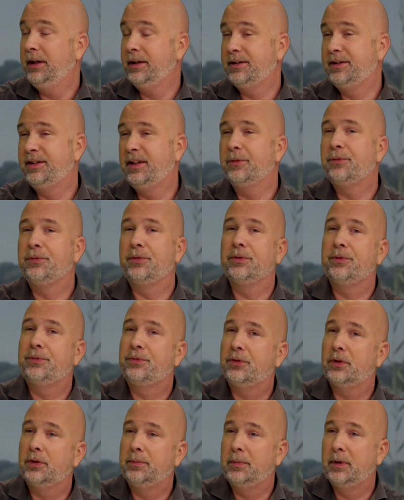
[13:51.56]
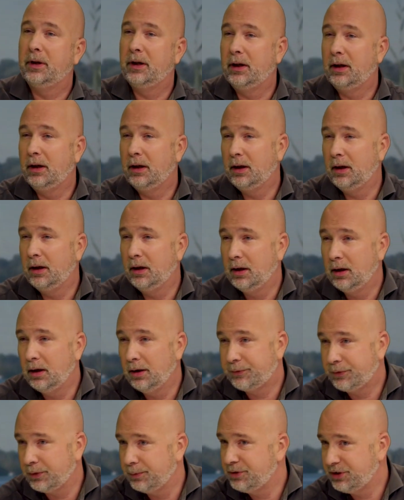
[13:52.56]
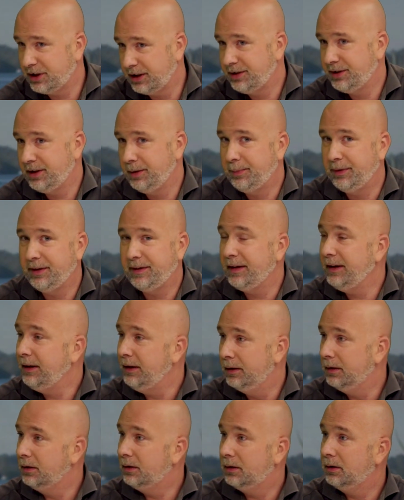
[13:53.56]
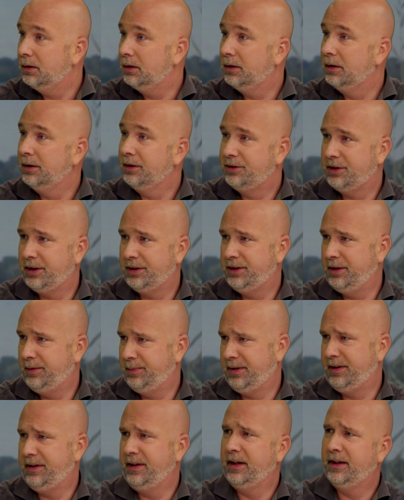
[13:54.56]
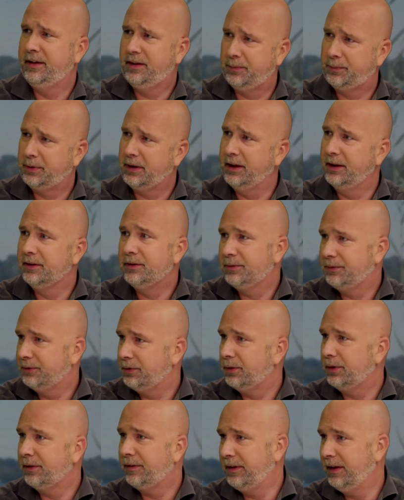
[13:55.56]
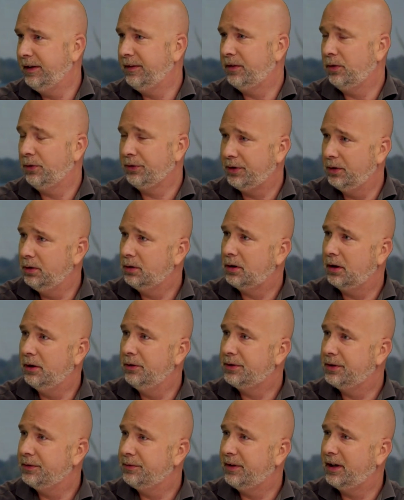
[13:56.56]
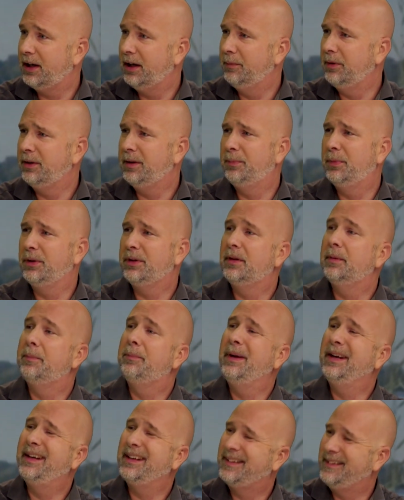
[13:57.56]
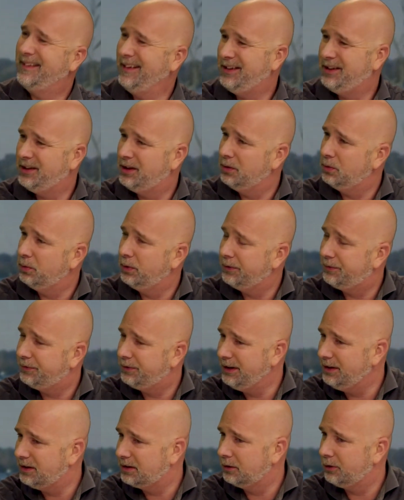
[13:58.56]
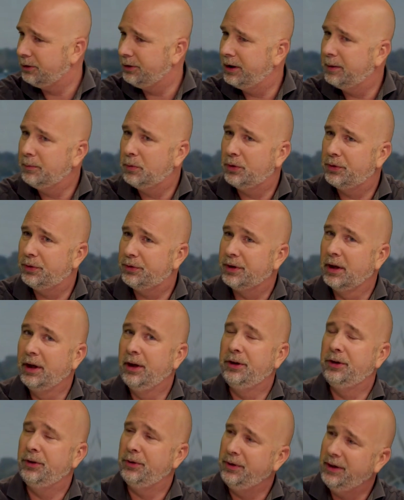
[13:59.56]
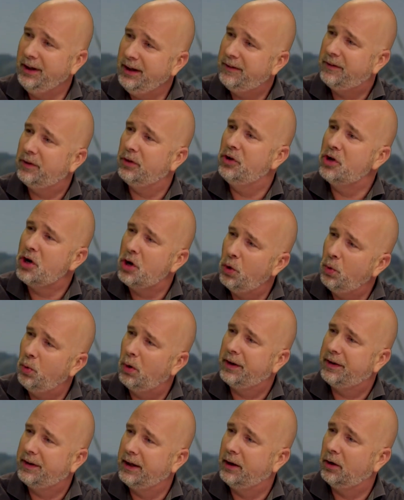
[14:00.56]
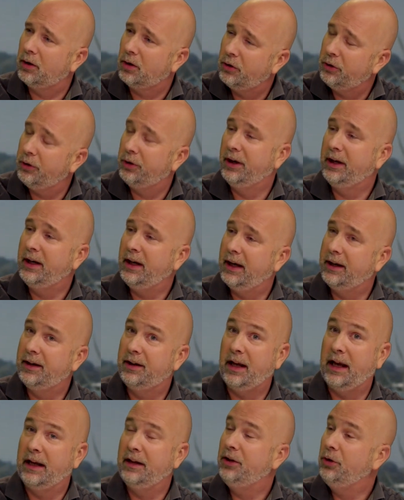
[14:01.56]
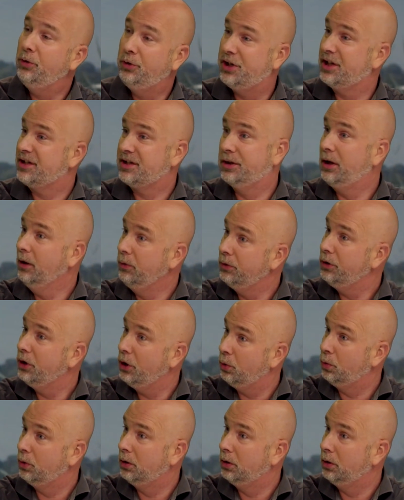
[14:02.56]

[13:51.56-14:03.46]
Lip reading: It's different from ChatGPT. ChatGPT Enterprise, of course, is also a closed environment. But the biggest issue with these learning models, you need to know what they are learning, and you just don't know.